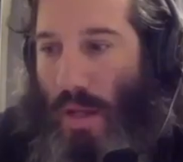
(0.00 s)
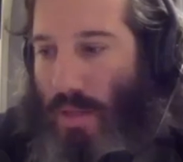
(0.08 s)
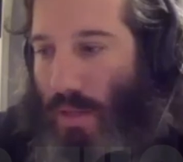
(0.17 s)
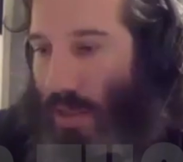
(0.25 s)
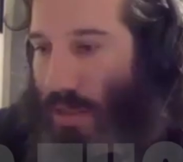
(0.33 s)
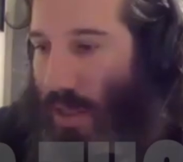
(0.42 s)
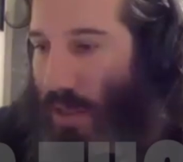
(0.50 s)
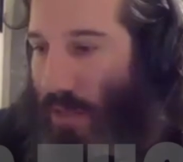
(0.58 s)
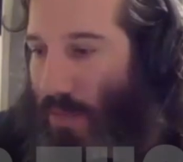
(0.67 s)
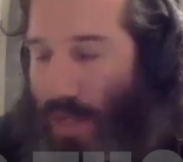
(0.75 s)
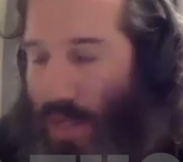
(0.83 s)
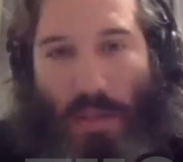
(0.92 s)
I'll take it
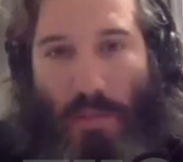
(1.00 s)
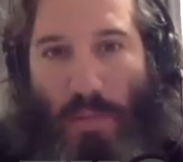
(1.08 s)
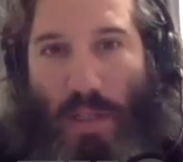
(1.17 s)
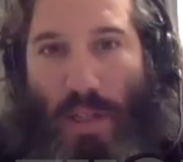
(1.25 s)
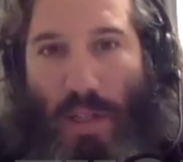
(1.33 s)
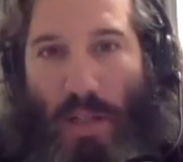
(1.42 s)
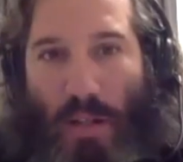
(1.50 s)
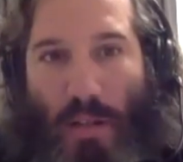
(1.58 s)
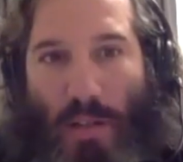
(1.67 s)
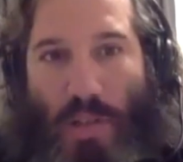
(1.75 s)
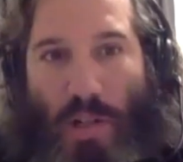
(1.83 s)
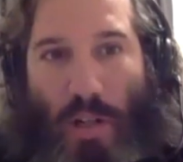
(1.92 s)
back to the beginning of the
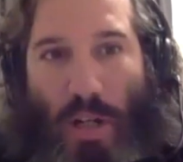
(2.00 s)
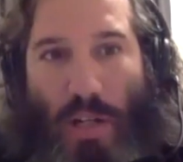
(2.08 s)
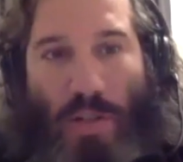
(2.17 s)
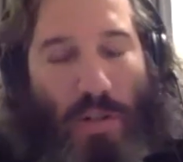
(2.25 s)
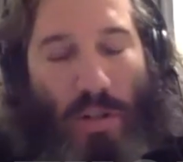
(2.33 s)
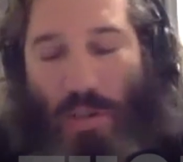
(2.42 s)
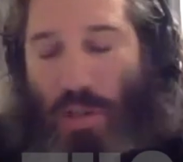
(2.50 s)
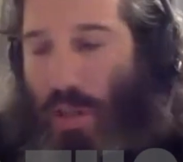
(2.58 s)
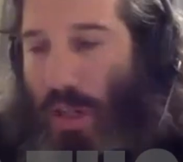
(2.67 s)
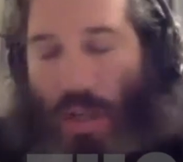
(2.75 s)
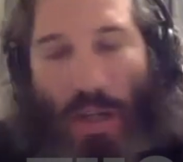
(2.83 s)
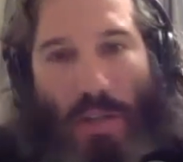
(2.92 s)
journey. I joined straight
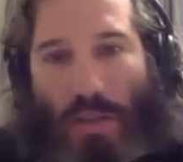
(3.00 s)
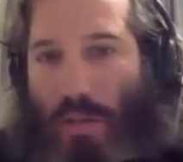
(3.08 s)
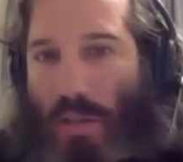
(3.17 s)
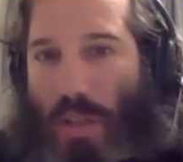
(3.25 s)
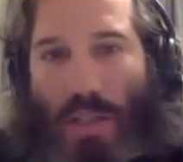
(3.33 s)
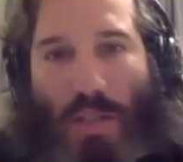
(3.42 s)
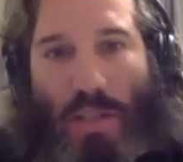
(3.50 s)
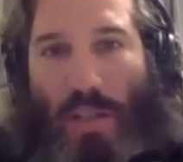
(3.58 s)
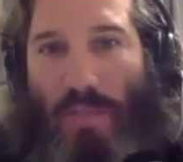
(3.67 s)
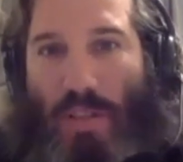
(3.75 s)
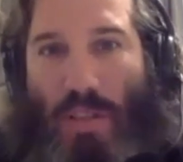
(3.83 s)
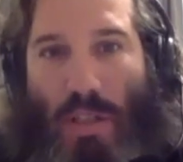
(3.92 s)
out of high school at the age of
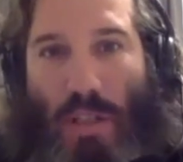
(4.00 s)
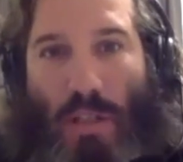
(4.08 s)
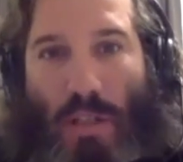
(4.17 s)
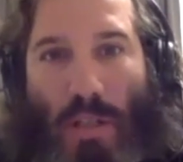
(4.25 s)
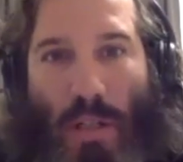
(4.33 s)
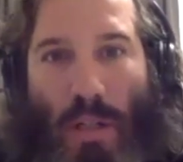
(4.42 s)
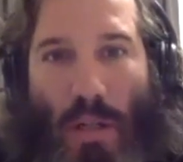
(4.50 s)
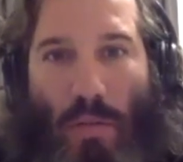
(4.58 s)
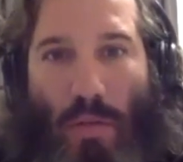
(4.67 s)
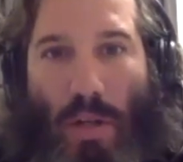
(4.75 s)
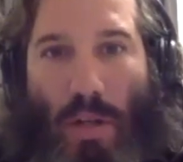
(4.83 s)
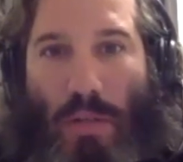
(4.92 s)
17,
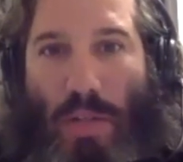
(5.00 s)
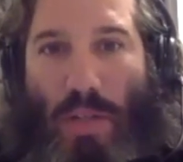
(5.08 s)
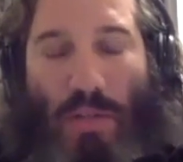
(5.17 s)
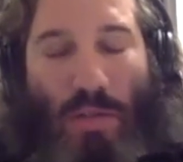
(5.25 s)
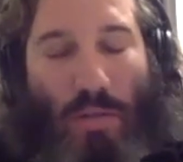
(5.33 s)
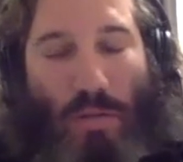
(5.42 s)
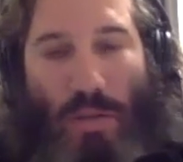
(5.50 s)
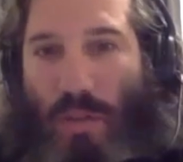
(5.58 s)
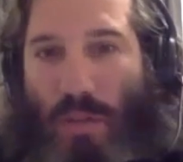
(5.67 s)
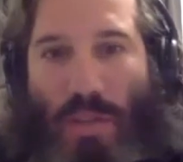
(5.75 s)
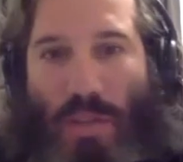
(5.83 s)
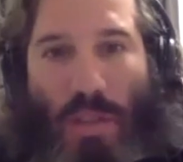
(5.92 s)
wanted to be a soldier
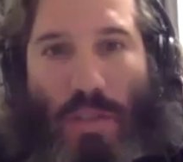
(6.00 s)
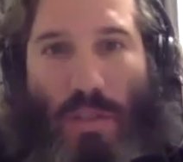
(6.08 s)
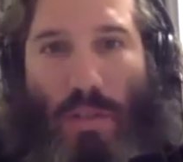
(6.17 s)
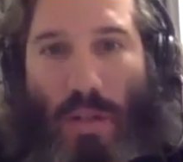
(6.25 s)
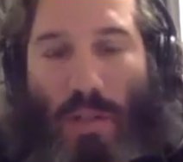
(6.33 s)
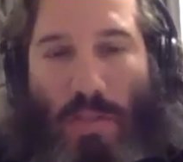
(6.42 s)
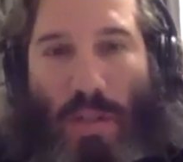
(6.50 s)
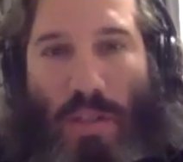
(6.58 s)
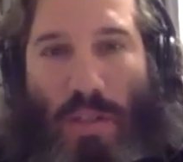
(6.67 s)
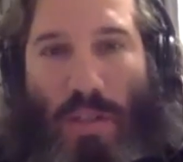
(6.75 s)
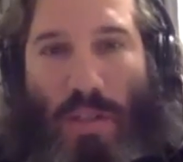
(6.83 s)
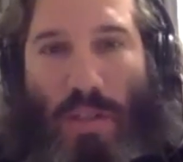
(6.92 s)
ever since, I was probably
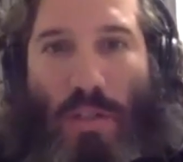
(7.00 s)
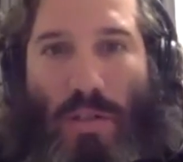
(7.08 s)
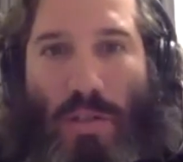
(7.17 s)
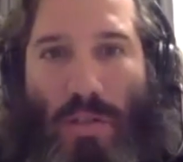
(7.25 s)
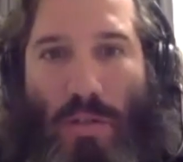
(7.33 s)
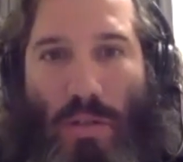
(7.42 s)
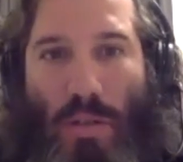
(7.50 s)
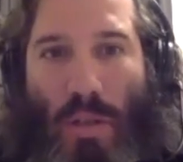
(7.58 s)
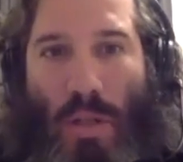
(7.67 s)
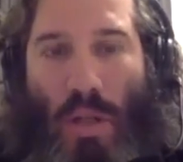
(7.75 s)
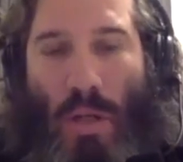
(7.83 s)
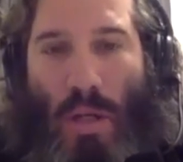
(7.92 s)
7, 8 years old.
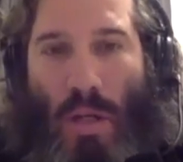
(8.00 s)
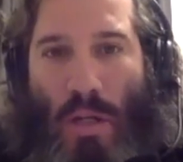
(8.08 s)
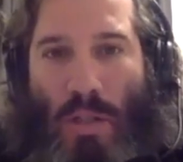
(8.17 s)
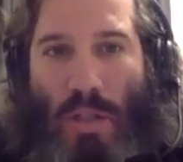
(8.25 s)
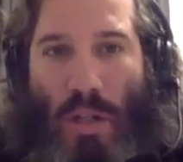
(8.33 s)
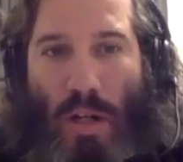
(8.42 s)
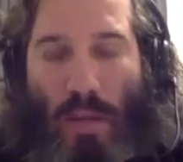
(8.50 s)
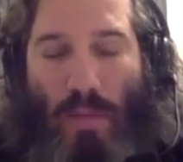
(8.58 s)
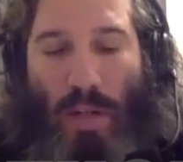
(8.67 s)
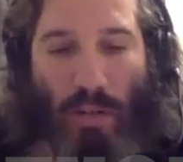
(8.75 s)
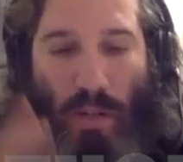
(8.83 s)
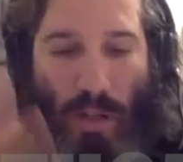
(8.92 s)
Started out my
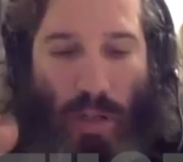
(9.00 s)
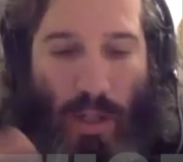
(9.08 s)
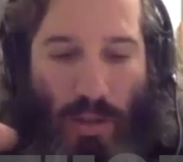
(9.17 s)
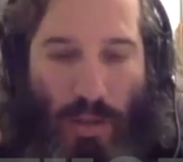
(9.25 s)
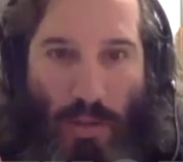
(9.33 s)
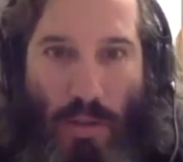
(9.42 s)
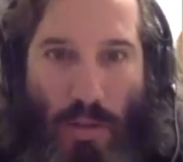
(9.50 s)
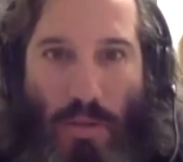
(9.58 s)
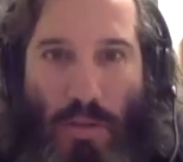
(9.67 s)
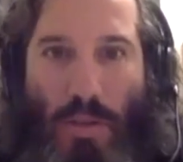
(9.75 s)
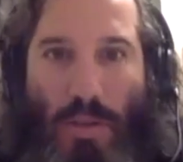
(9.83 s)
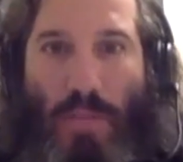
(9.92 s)
career and I had two
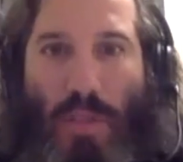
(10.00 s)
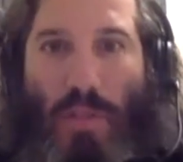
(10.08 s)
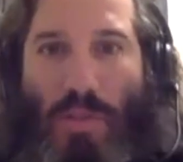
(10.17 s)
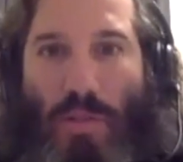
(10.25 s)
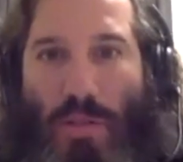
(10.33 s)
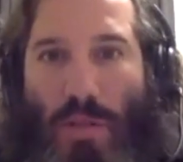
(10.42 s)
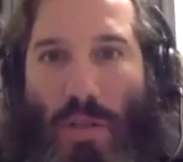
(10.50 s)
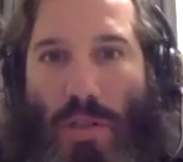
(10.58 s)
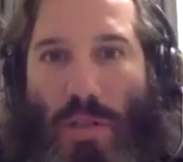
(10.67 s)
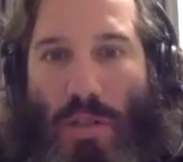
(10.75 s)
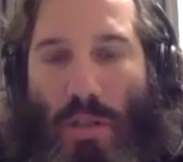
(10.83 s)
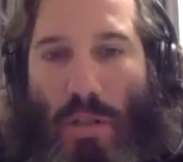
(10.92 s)
goals: to be a drill
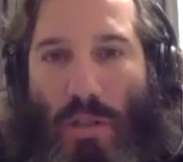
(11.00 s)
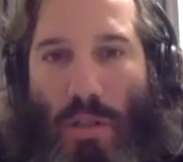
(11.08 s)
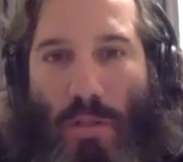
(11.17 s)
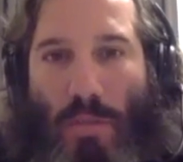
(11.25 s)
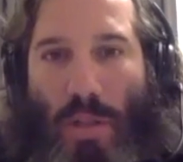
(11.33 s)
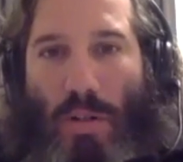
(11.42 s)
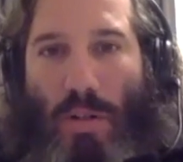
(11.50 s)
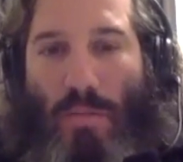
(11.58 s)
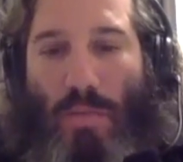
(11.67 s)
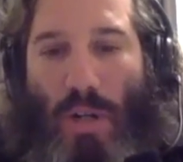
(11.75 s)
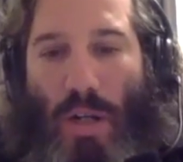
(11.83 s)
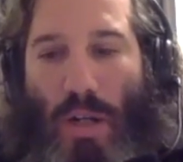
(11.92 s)
sergeant and to earn my Green
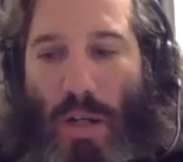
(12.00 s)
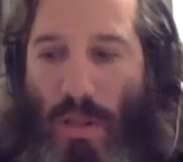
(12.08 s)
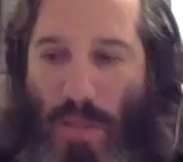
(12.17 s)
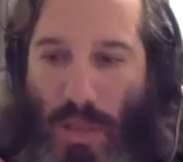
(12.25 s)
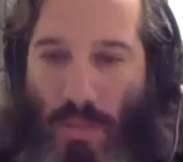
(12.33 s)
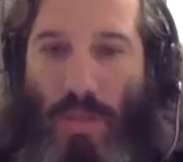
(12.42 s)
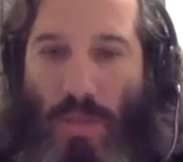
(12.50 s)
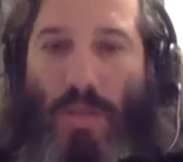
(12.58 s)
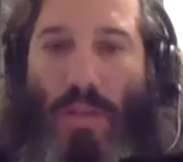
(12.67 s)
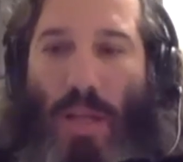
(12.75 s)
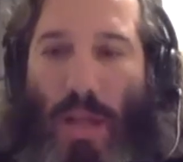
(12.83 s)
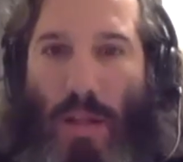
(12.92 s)
Beret. And I was able to do
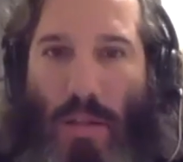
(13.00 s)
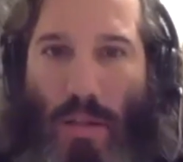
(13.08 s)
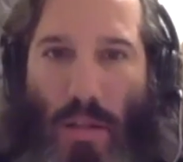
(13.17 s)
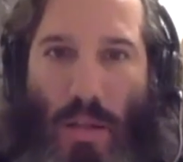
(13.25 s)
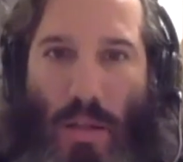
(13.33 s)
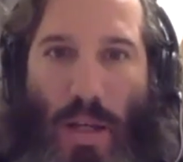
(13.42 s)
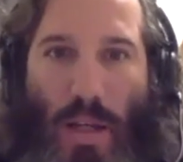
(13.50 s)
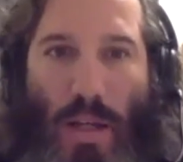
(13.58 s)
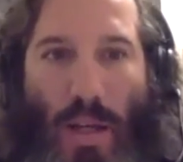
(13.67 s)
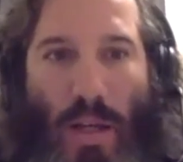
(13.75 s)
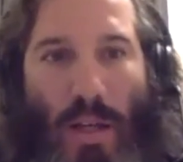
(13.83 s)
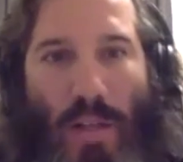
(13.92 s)
that. I
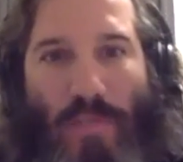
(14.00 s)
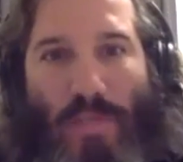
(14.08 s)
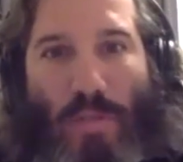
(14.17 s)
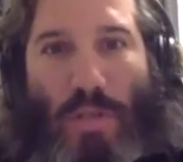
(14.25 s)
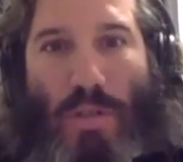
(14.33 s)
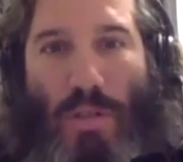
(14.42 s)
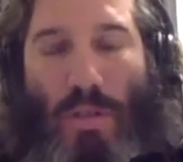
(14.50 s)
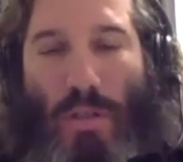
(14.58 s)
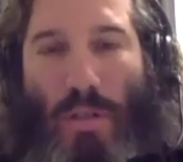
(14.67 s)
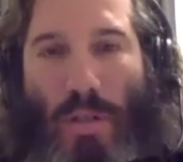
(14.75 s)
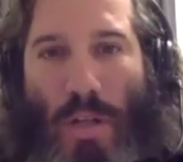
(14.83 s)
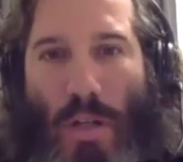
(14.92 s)
kind of got forced to
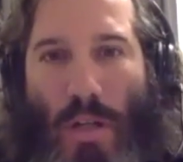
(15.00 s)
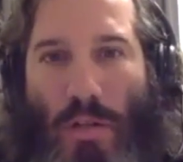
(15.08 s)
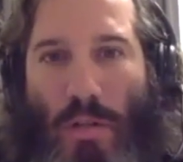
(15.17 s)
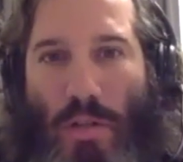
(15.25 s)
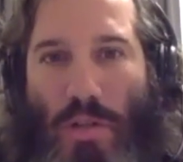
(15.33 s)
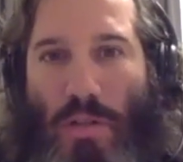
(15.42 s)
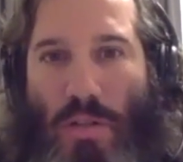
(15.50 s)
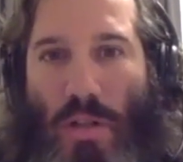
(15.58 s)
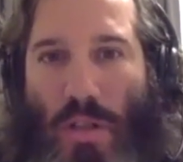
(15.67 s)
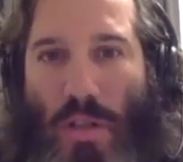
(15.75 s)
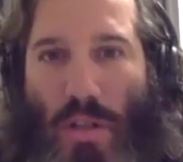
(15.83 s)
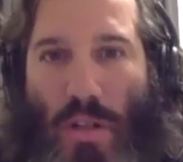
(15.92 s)
do the Drill Sergeant
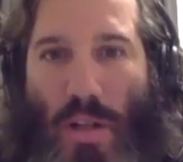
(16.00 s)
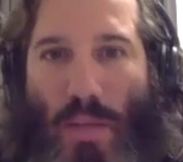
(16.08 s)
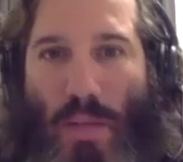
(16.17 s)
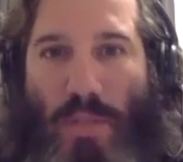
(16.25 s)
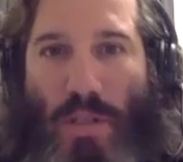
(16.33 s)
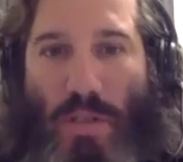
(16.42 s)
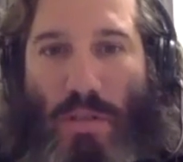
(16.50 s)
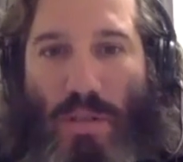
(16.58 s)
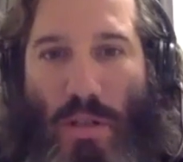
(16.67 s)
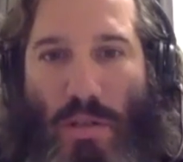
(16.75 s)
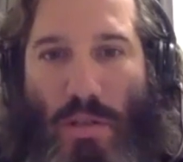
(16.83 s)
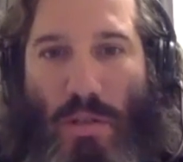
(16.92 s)
of the Year competition. So I
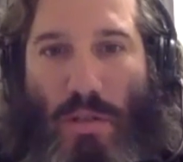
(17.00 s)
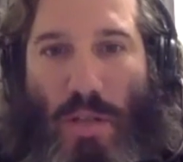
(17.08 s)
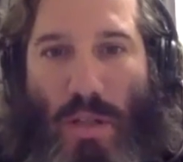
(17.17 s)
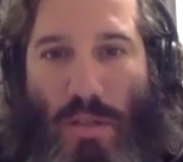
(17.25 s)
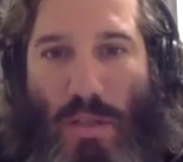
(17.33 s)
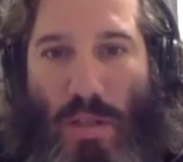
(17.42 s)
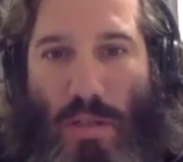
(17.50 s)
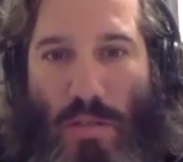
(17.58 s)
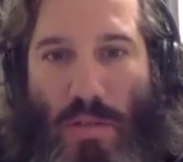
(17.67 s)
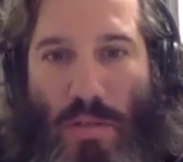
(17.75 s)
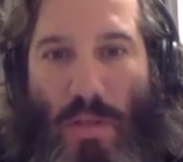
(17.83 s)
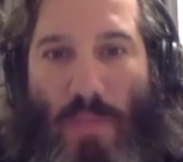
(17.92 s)
was the 2008
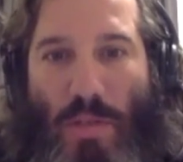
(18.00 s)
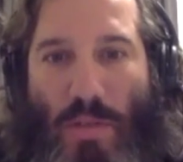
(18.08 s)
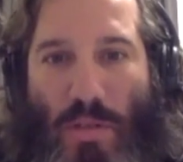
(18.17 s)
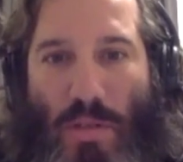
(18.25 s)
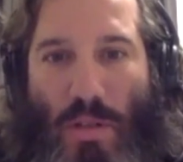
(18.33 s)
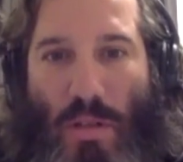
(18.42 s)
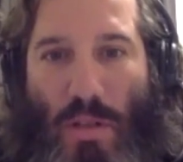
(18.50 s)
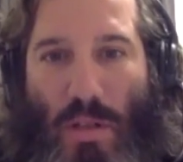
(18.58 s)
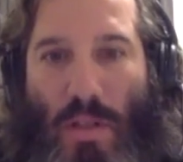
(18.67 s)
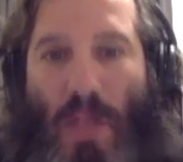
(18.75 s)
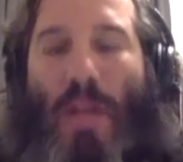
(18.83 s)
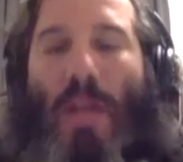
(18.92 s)
U.S. Army Drill Sergeant of the
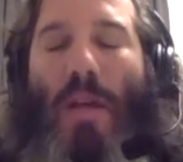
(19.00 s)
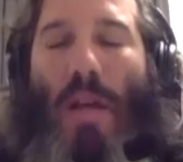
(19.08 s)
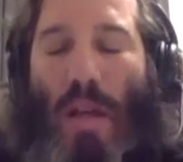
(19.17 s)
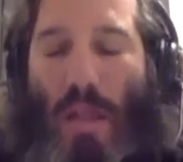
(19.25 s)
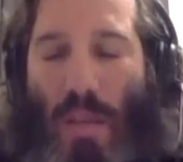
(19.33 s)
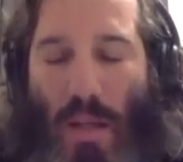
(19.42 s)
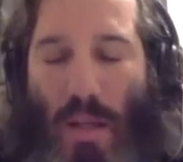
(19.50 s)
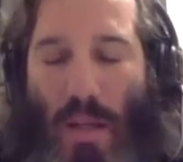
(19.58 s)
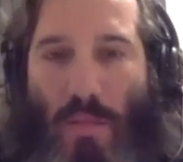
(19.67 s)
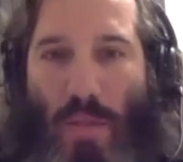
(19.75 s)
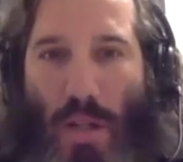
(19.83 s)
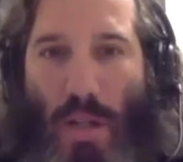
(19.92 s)
Year. And then I
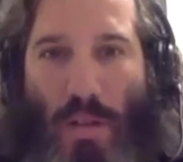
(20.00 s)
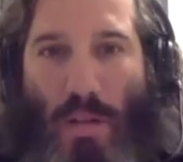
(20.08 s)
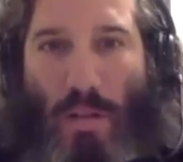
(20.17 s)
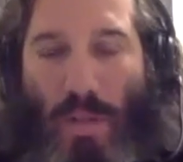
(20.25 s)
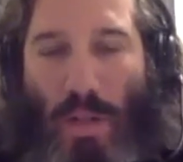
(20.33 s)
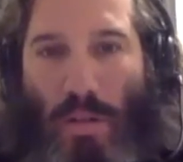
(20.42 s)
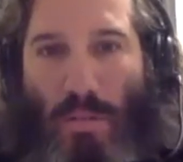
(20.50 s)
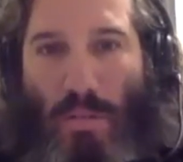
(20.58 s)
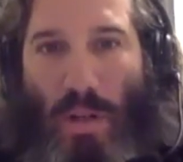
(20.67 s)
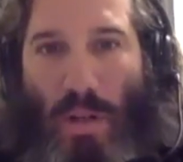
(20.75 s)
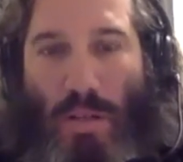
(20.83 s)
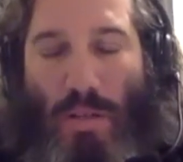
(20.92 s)
went on to earn my Green
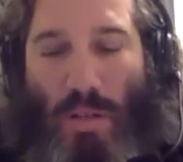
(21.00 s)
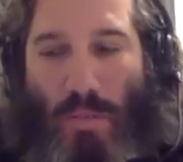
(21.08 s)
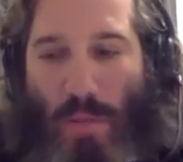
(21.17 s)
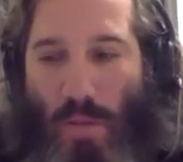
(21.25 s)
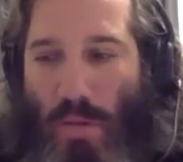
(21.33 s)
Beret. So I'm the only